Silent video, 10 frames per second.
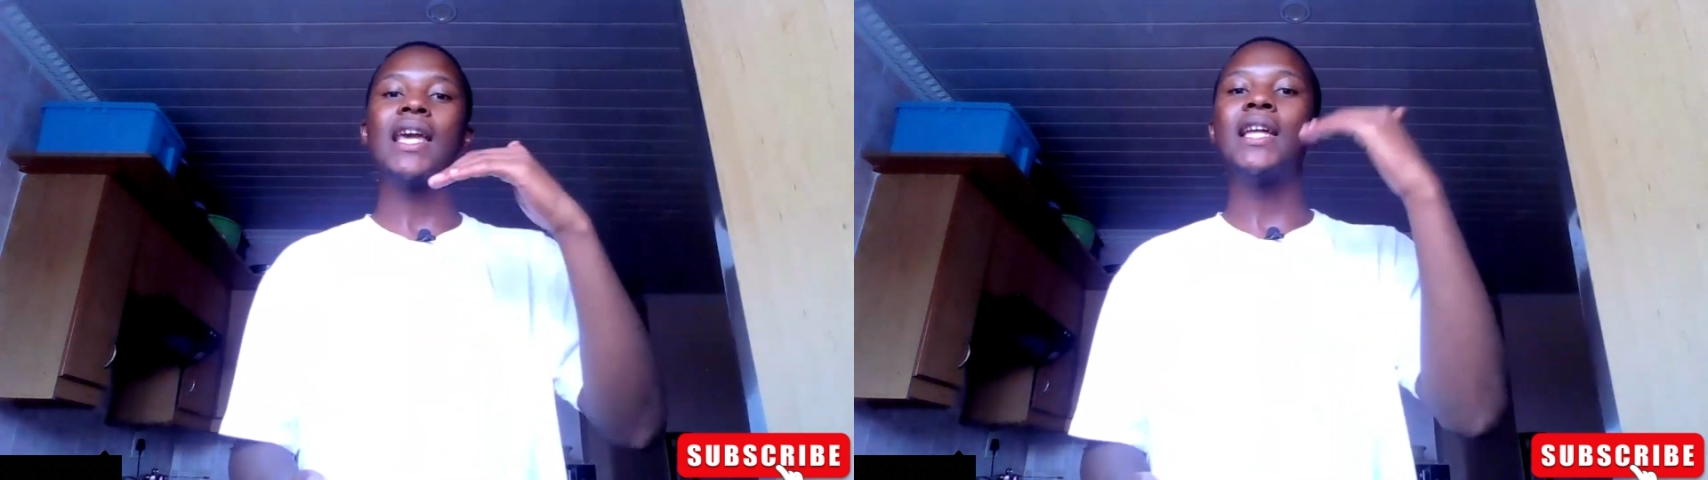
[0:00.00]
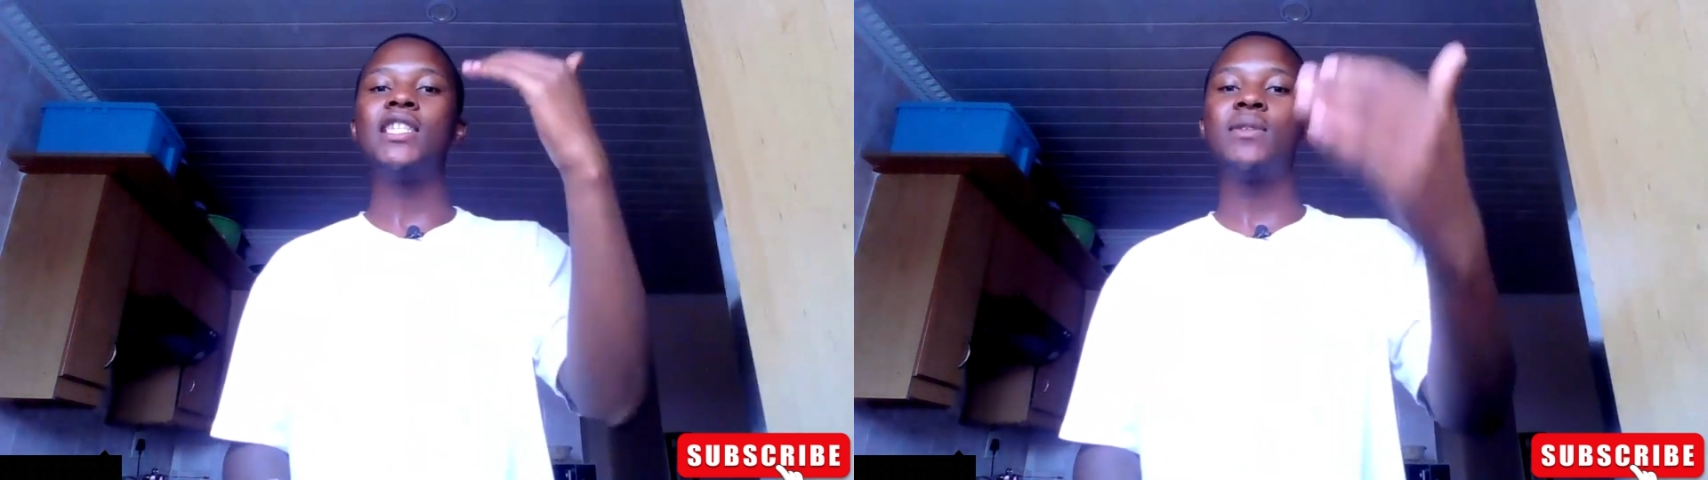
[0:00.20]

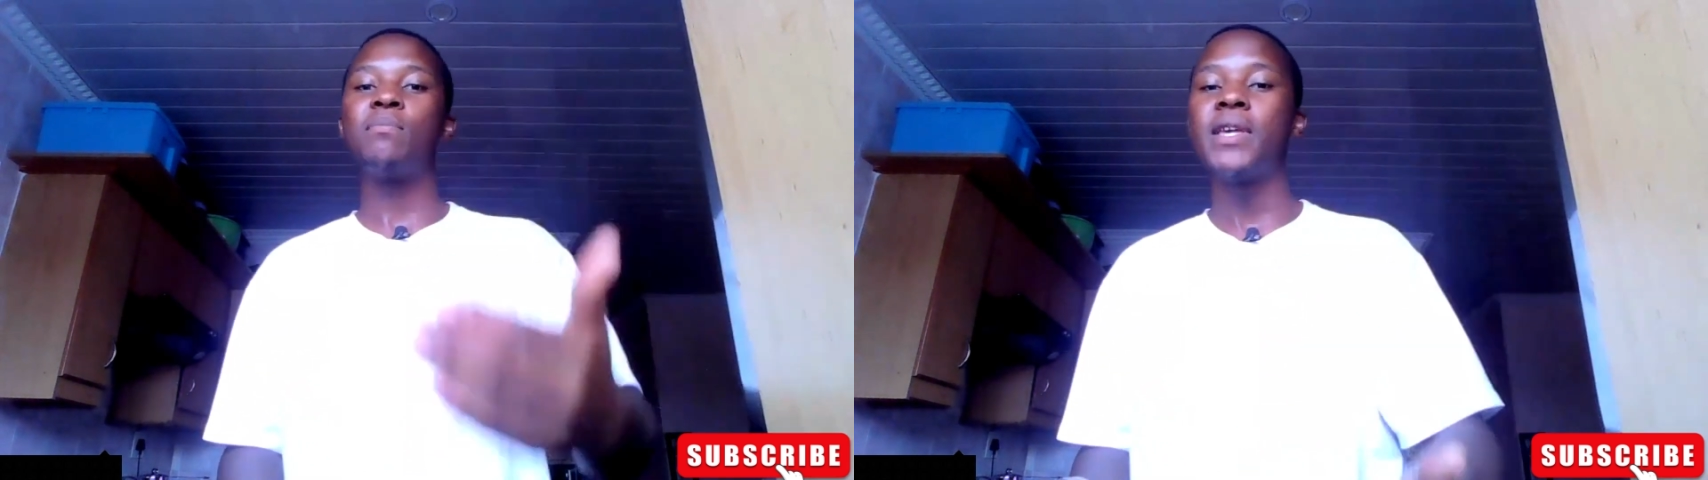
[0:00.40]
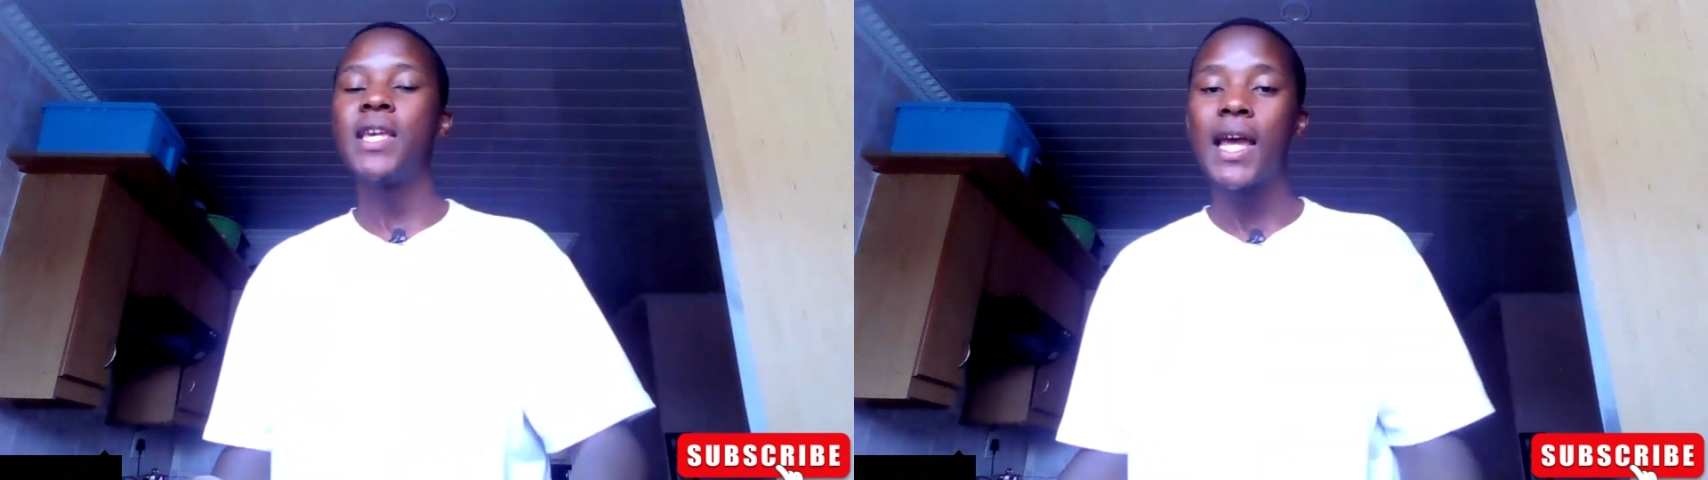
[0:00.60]
can
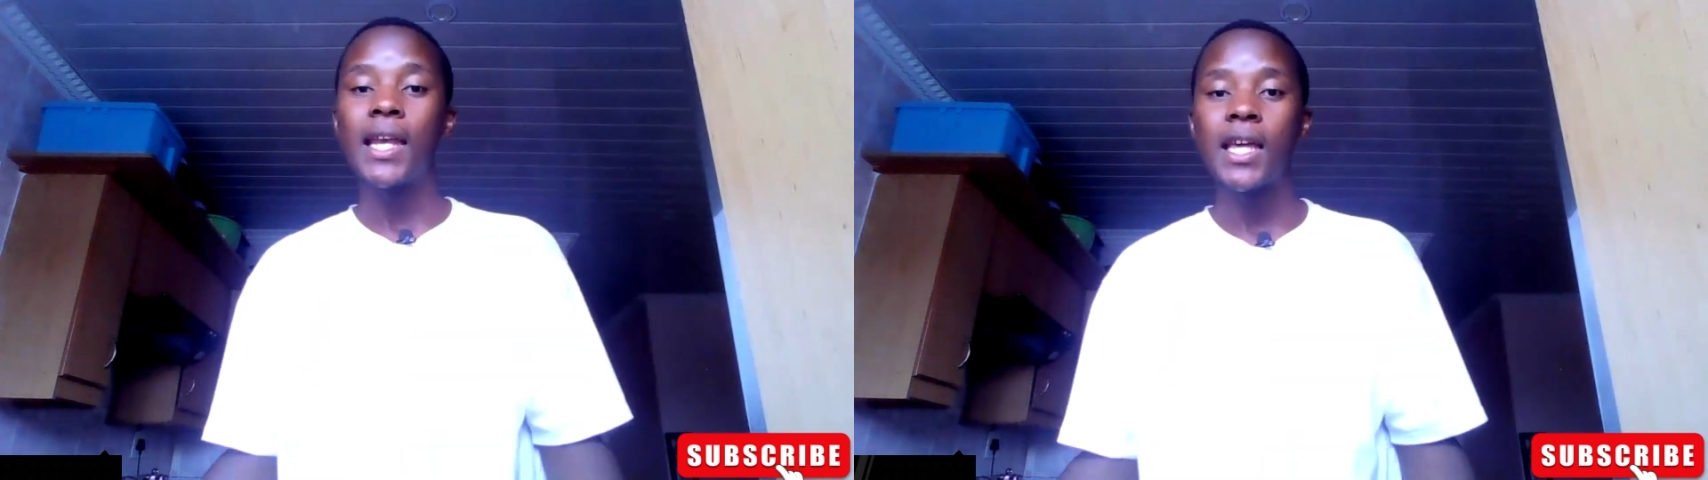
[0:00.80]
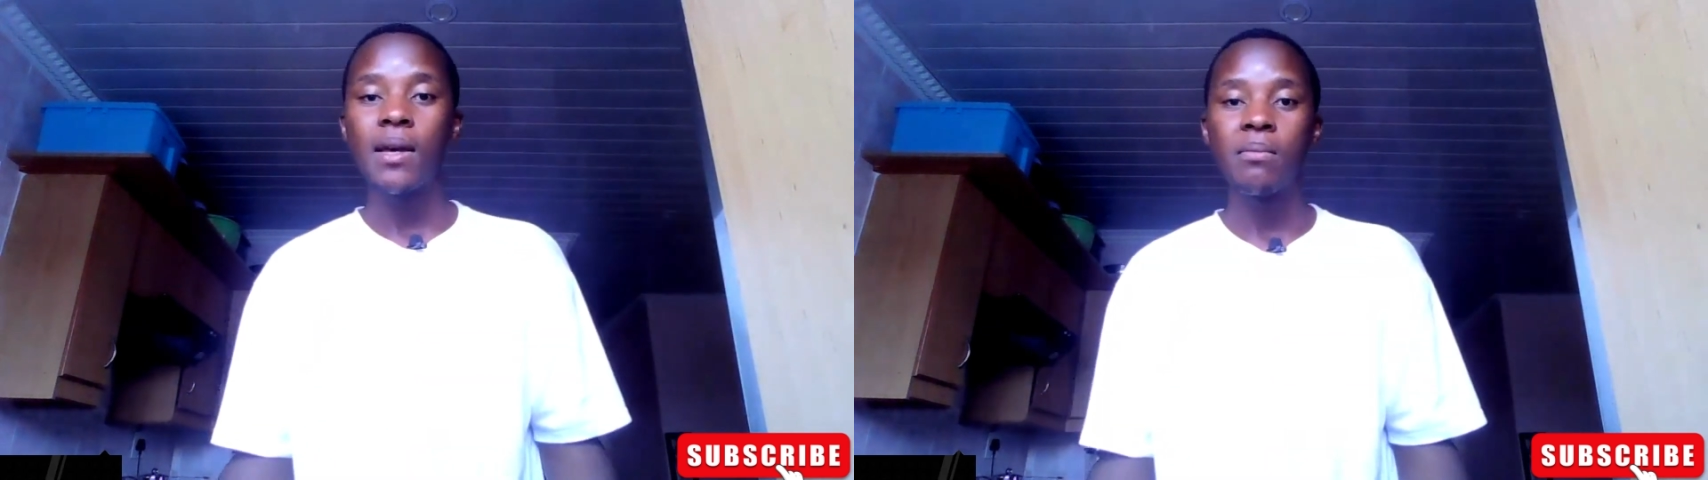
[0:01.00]
be a
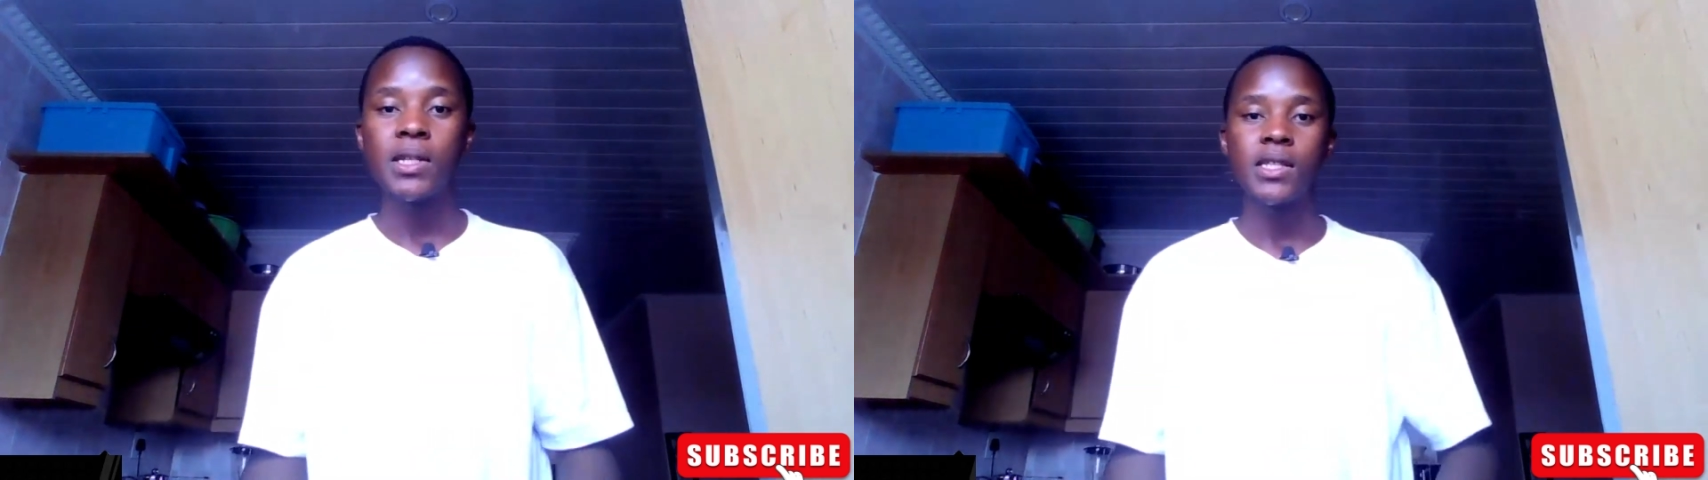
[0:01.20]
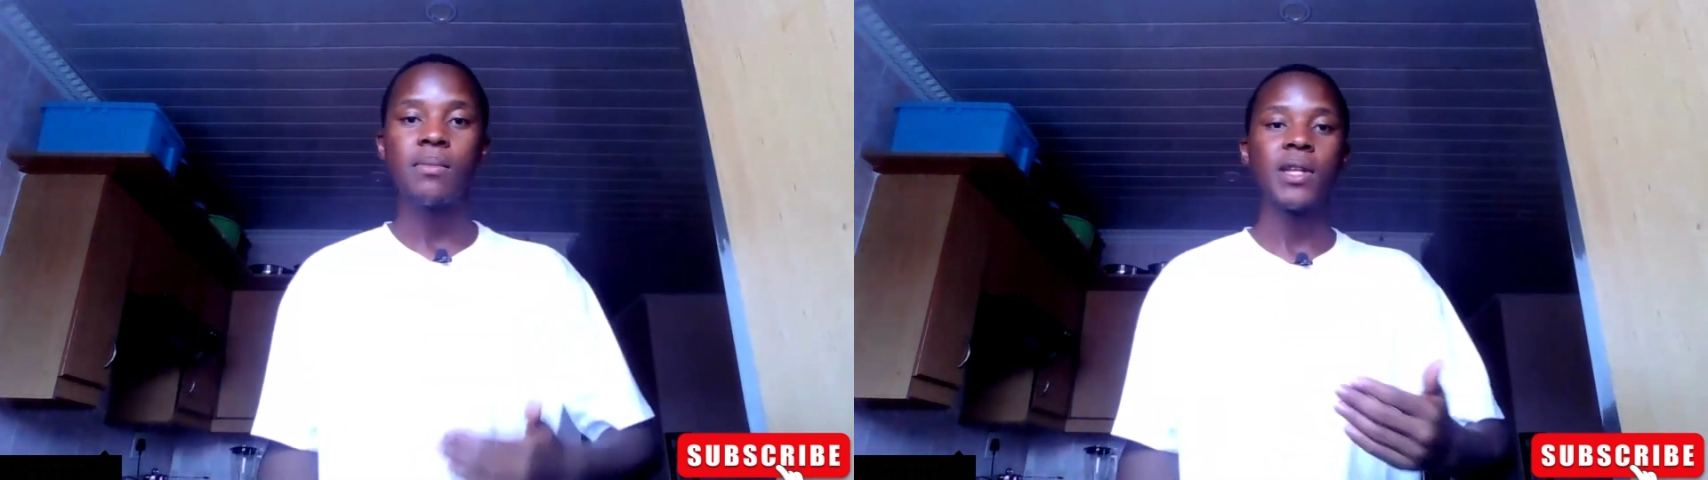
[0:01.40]
near miss,